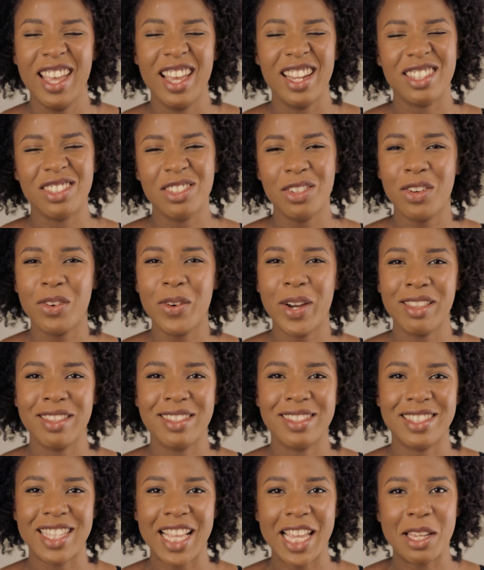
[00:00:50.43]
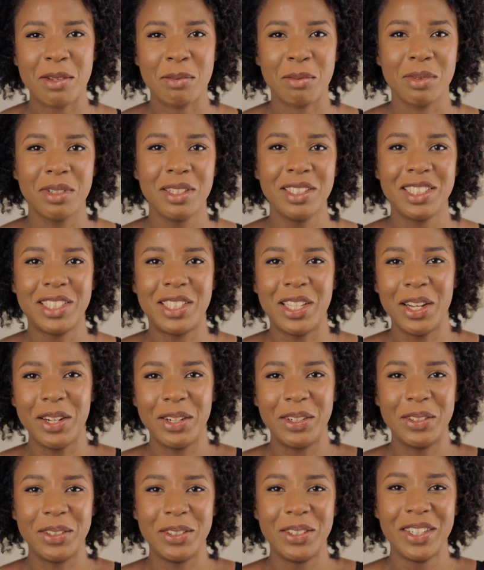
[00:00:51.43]
It's not quite the same,
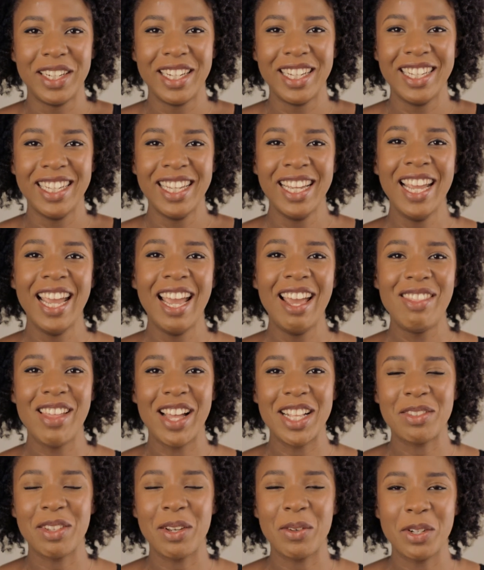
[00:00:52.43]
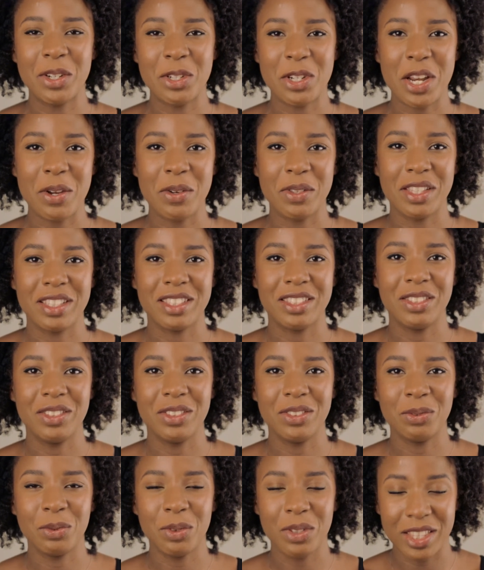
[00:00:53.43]
so that's why I want to share
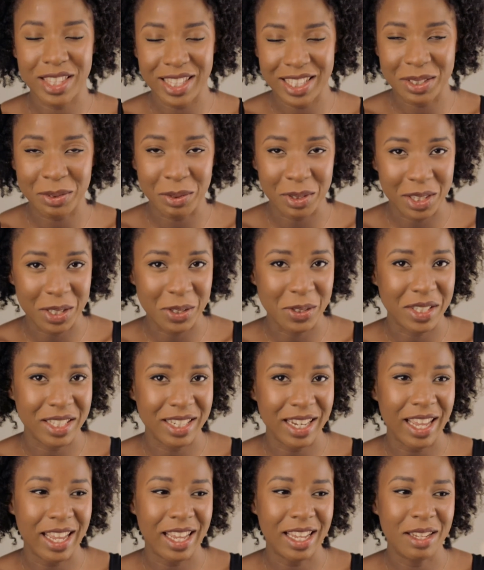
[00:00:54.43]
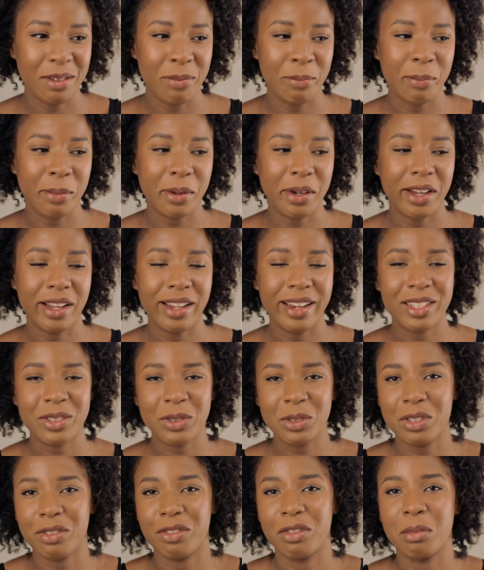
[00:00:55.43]
this with you today. But it's
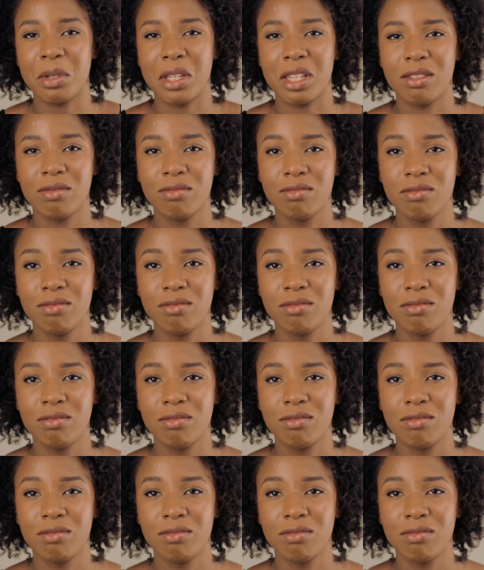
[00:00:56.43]
also for me.